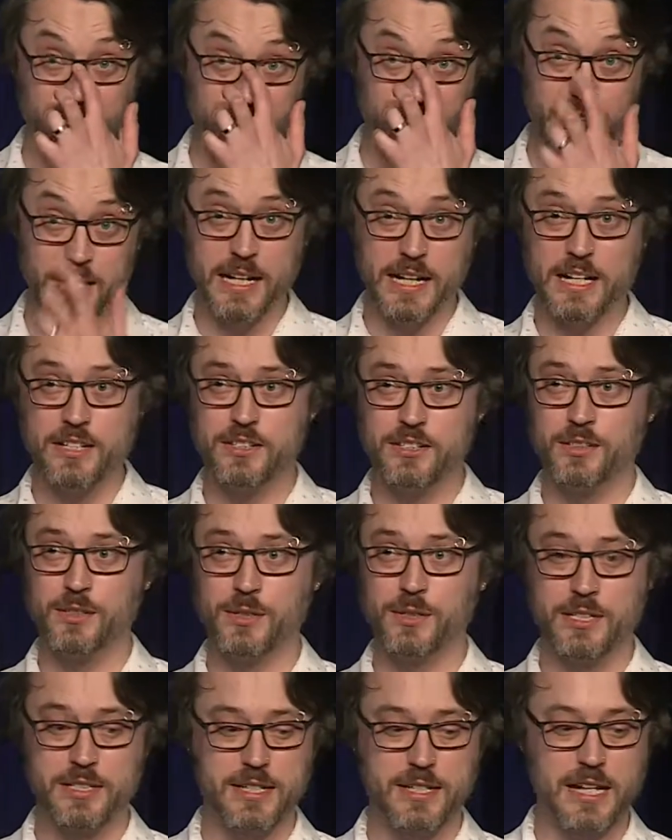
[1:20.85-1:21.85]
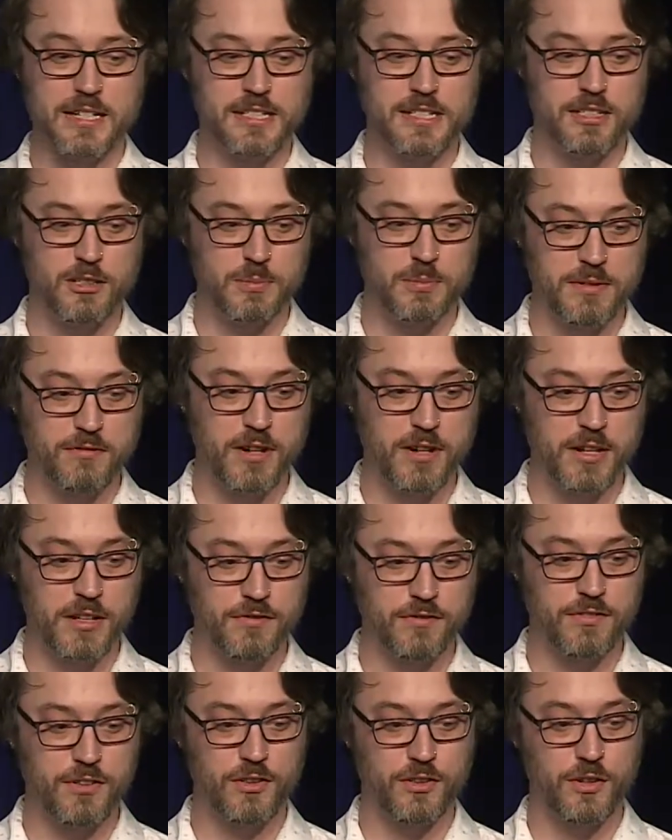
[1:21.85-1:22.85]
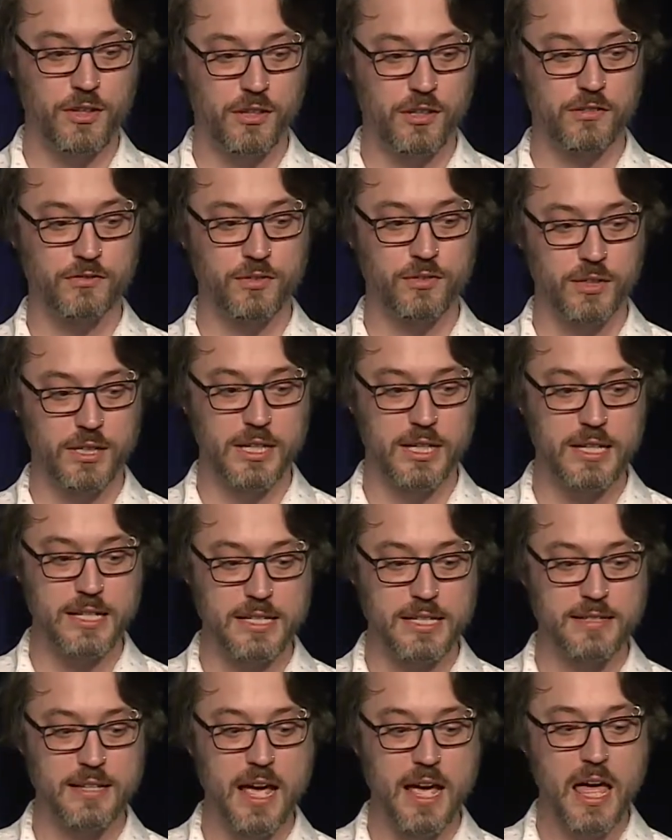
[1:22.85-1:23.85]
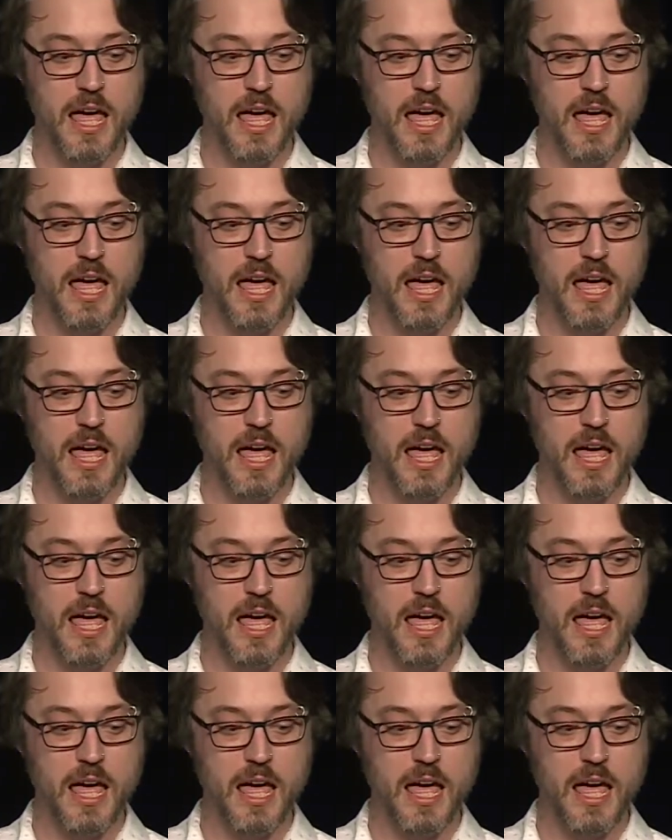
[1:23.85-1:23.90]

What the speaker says: or financial organizations have been running for 30 or 40 years,